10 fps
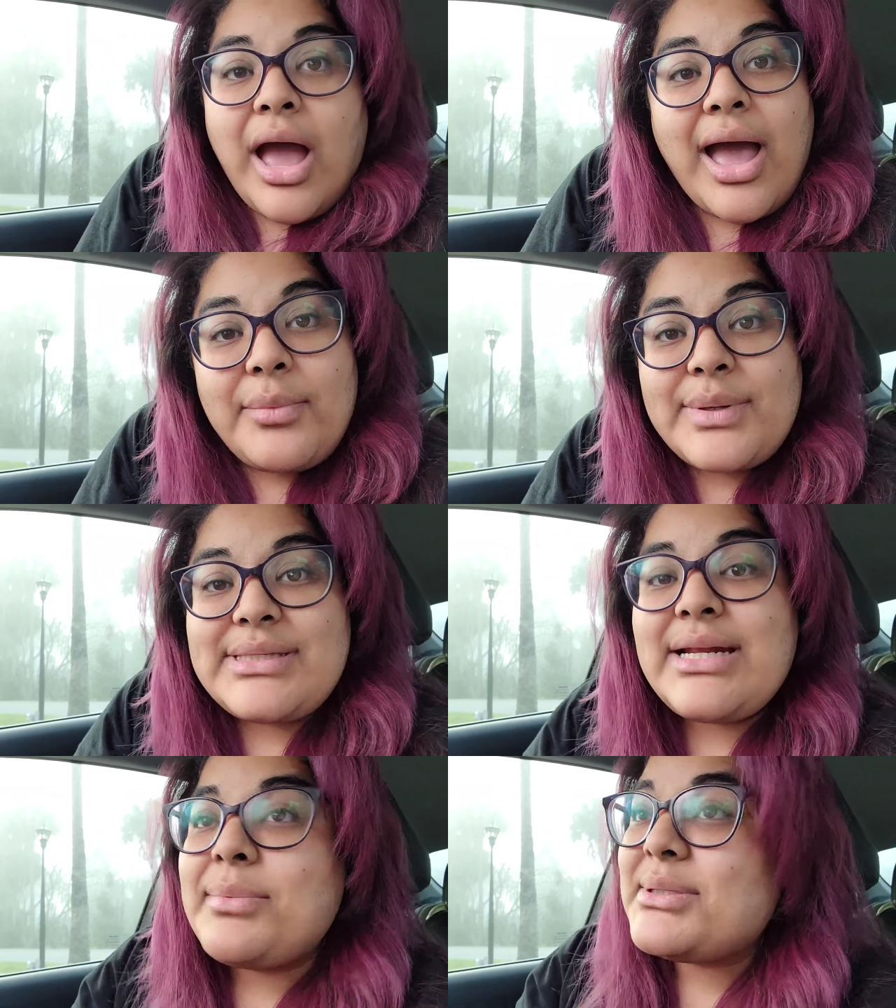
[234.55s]
I
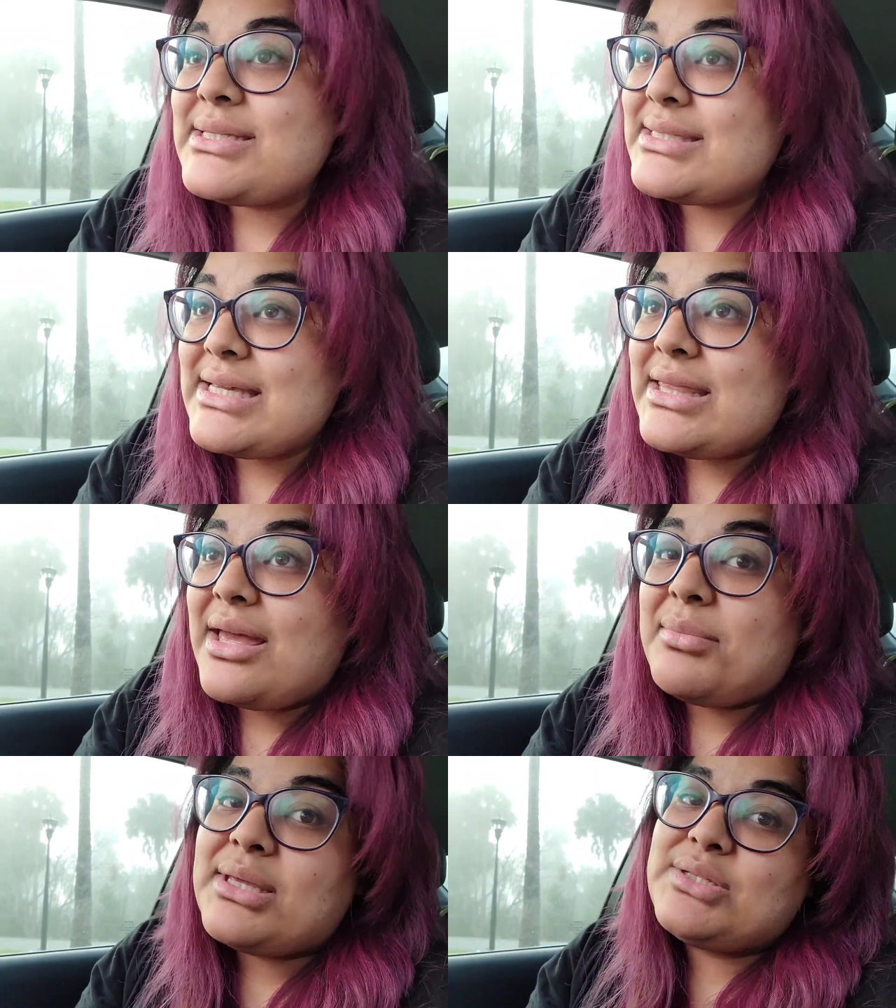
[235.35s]
wasn't able to see
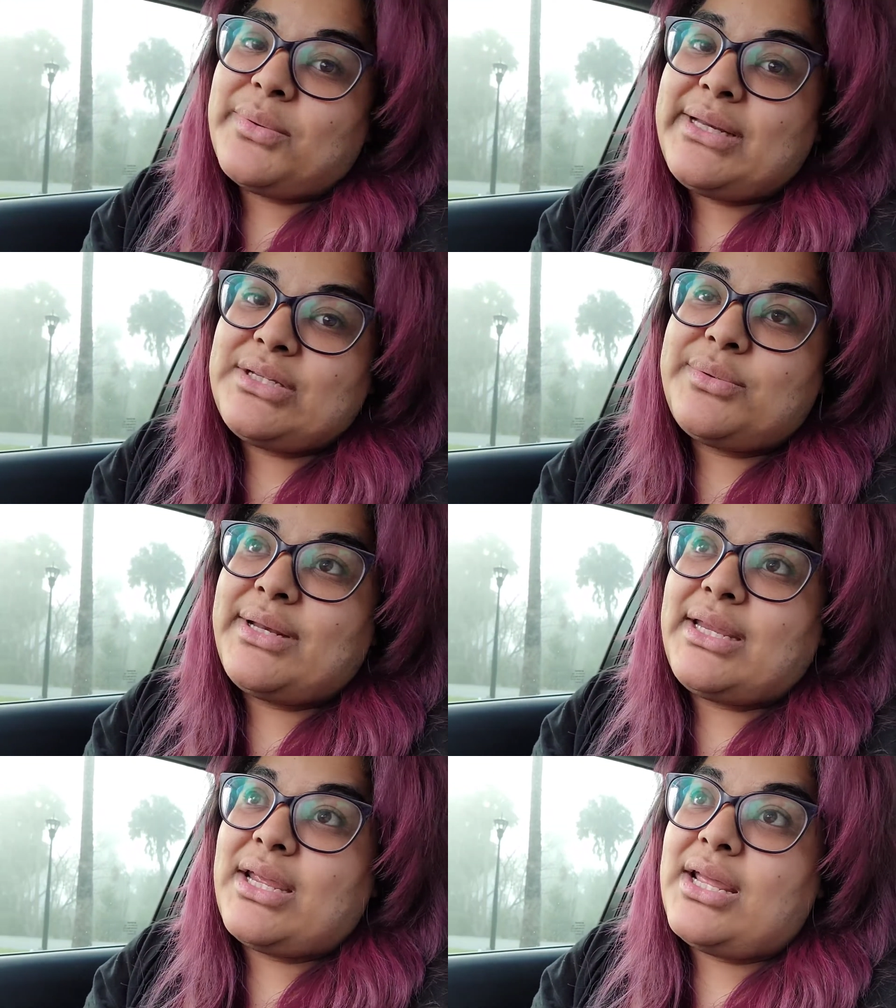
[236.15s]
them in
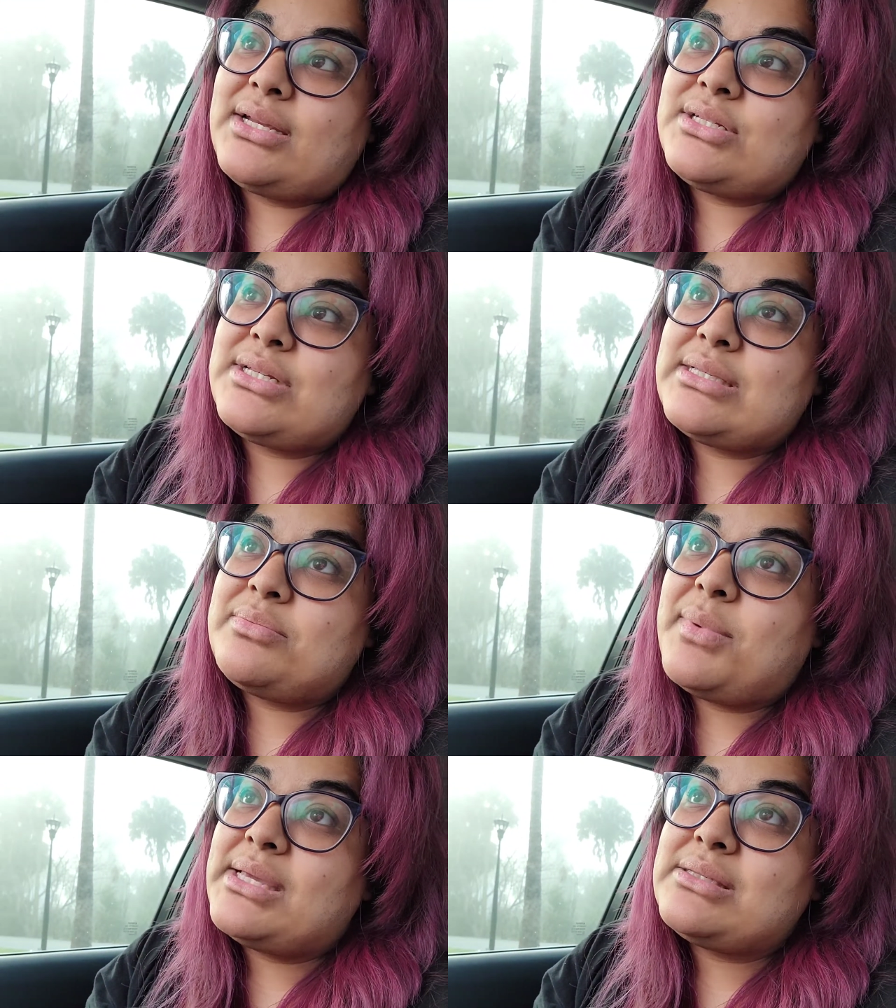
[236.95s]
2020, and it just
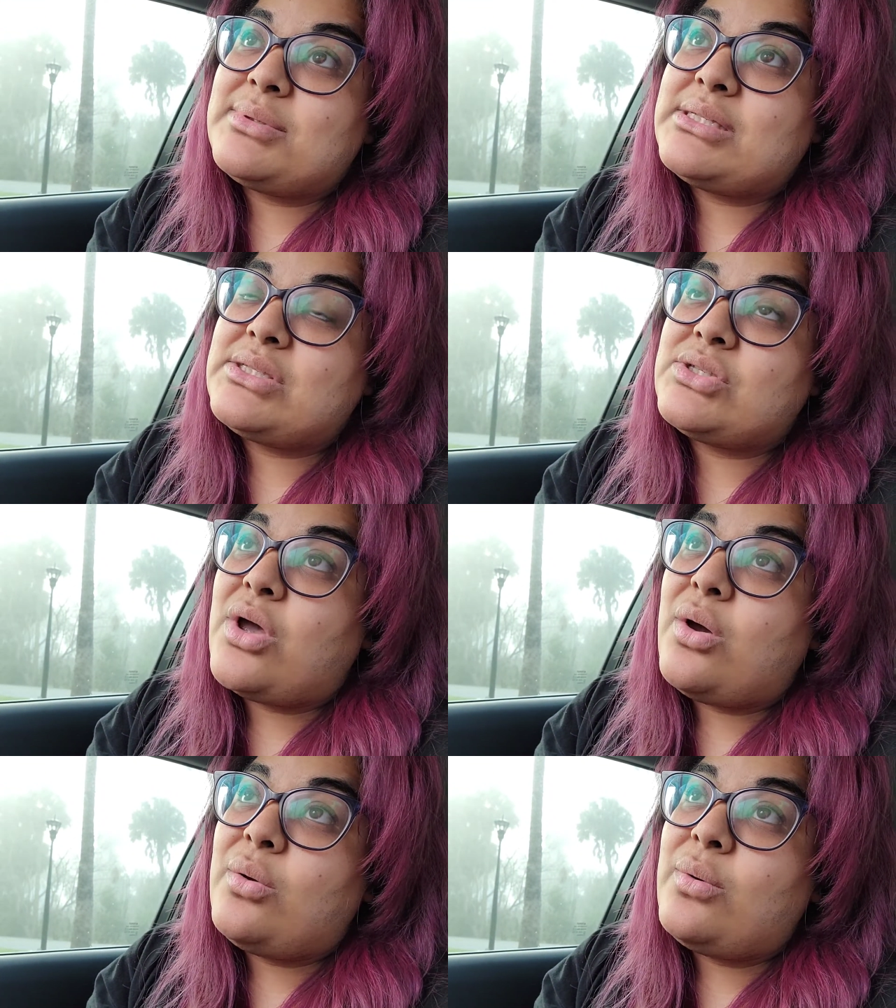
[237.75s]
makes me
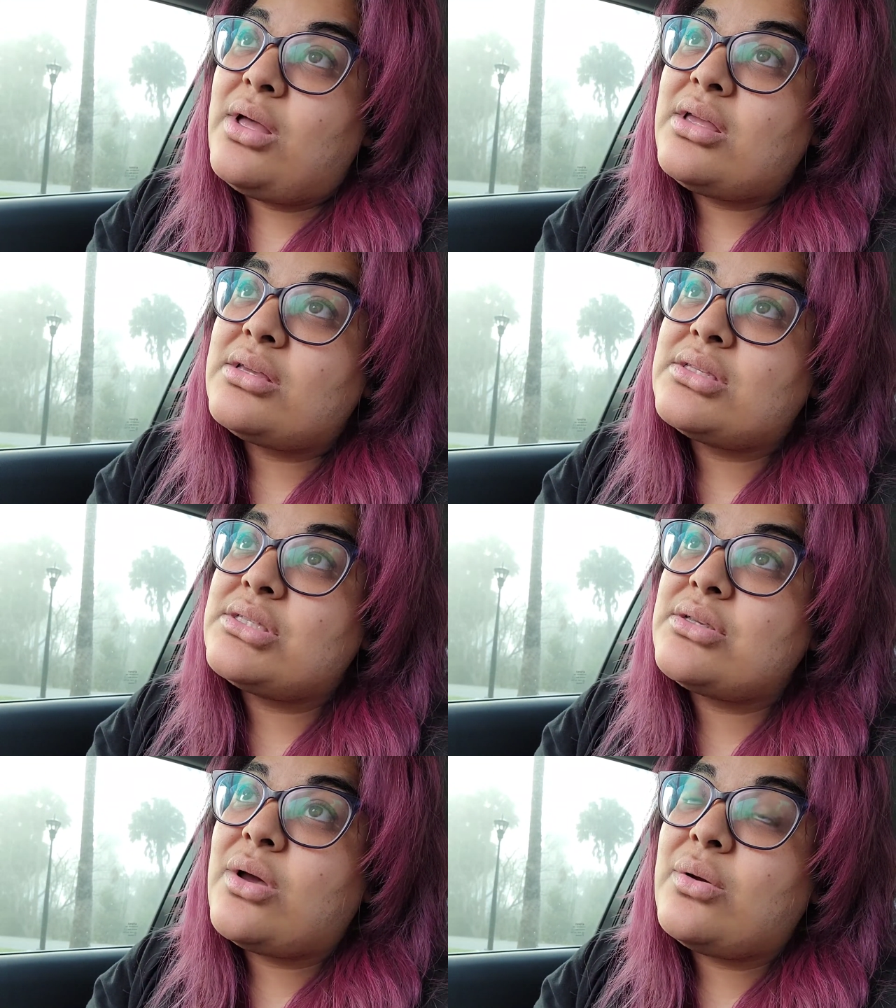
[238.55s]
so
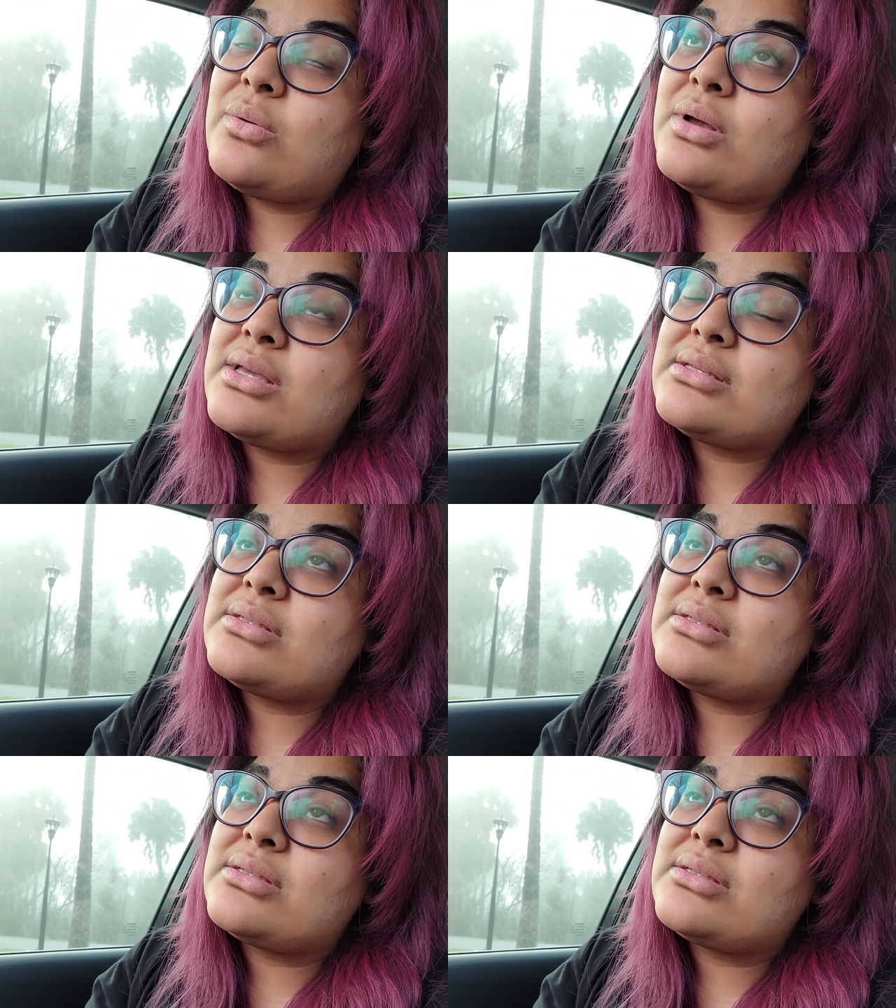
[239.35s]
sad.